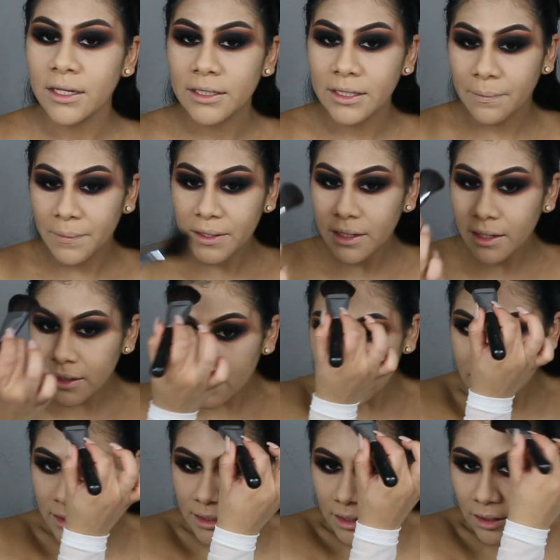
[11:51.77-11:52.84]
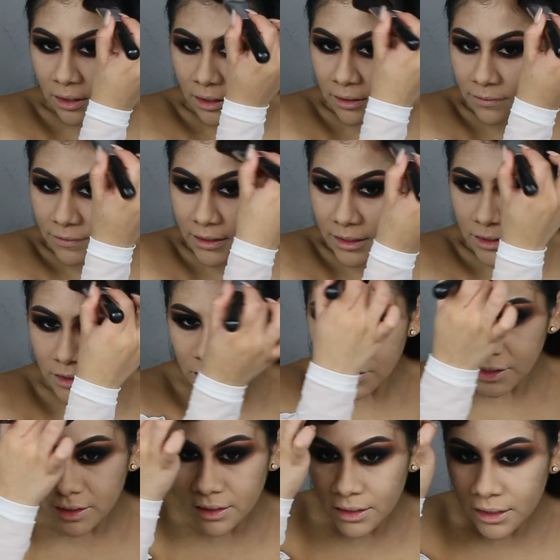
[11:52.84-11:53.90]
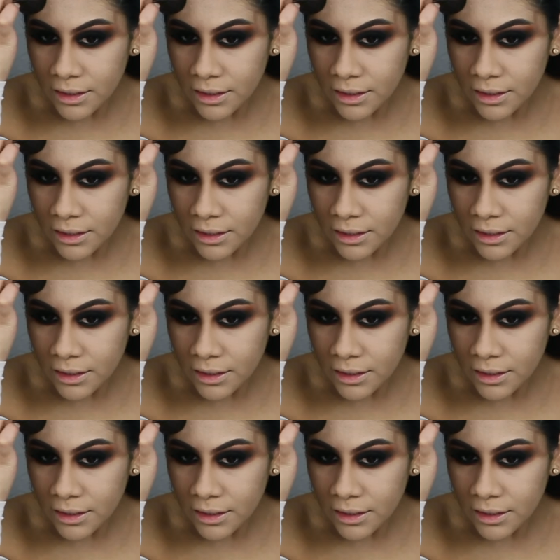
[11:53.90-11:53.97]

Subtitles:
dipping it and dusting it off, and just